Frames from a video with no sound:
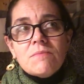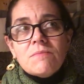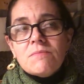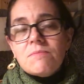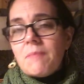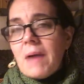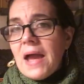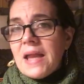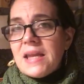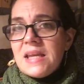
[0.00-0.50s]

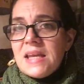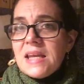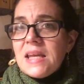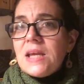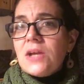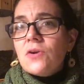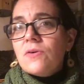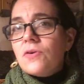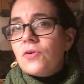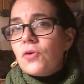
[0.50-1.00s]
my
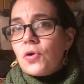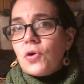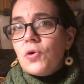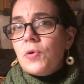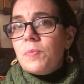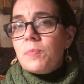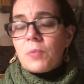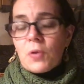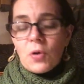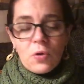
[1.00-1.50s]
knitting
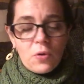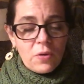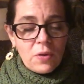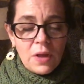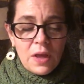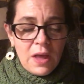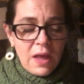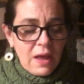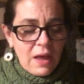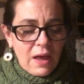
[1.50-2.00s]
group, or
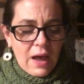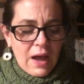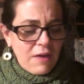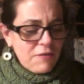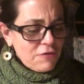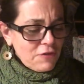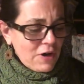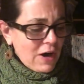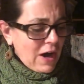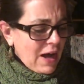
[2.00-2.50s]
I
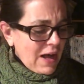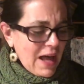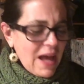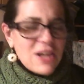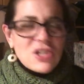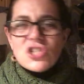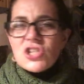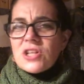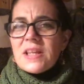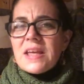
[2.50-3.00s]
forgot
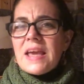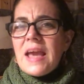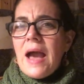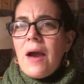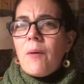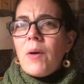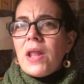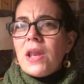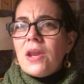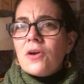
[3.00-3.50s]
actually
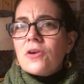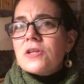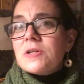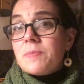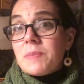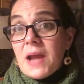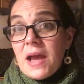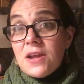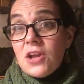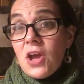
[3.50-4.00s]
how I learned it,
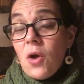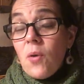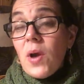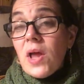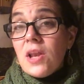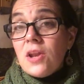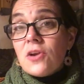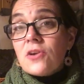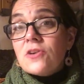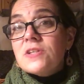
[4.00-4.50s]
but I know I
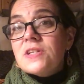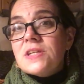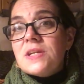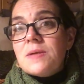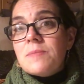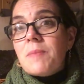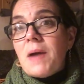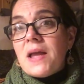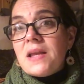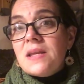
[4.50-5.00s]
learned it
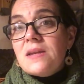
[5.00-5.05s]
in my